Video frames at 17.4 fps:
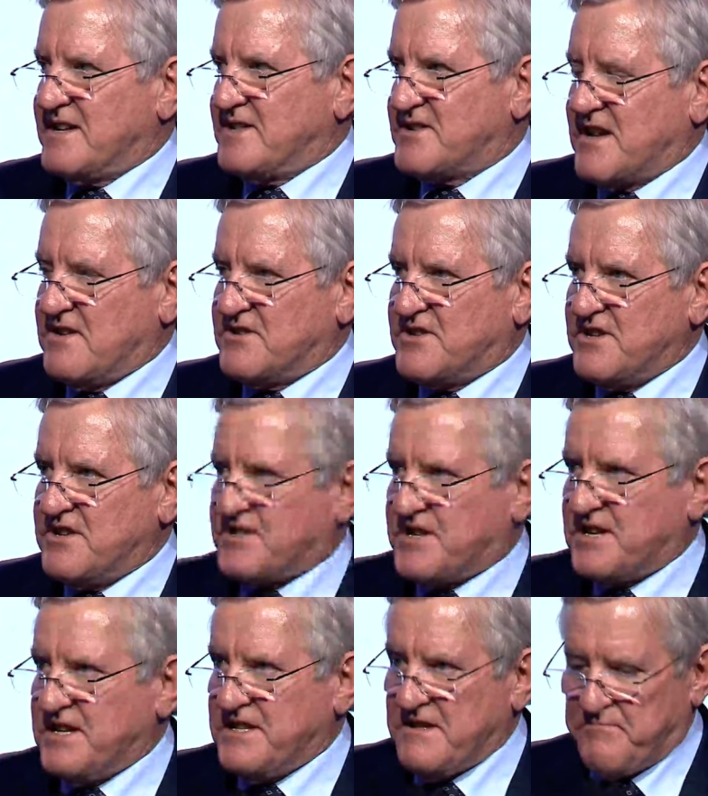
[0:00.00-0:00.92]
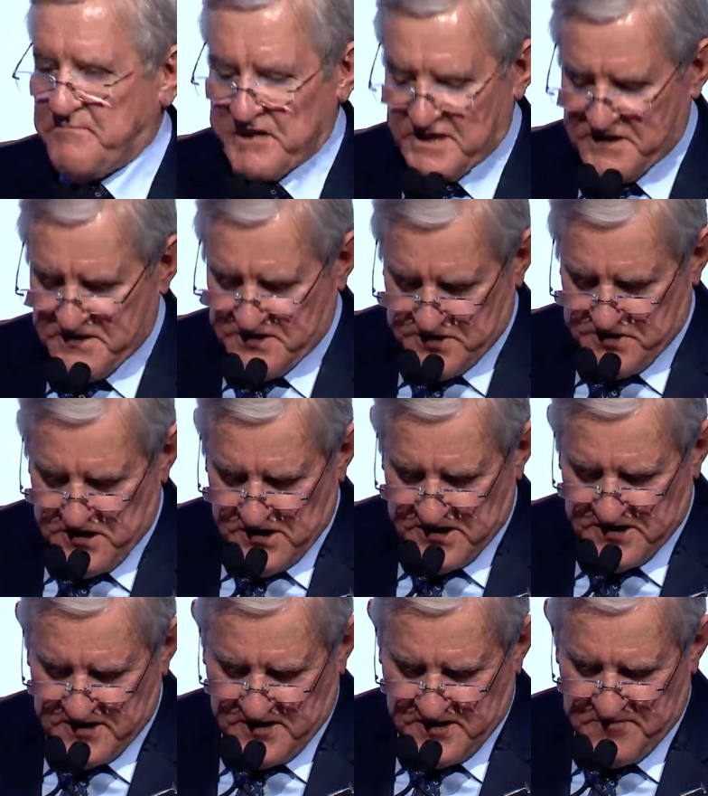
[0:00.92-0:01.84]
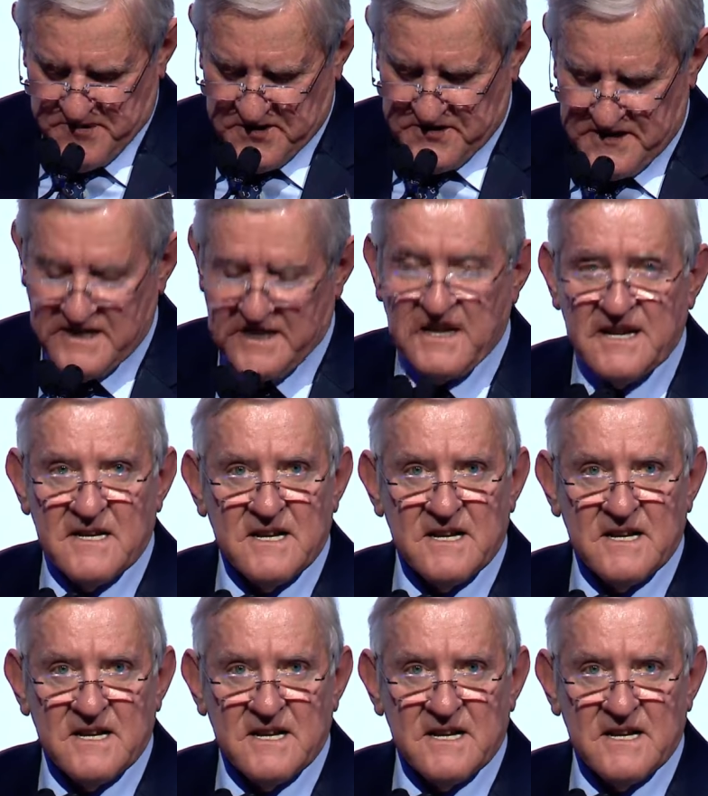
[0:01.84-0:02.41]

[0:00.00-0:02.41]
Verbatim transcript: So she's seen the business side of the community,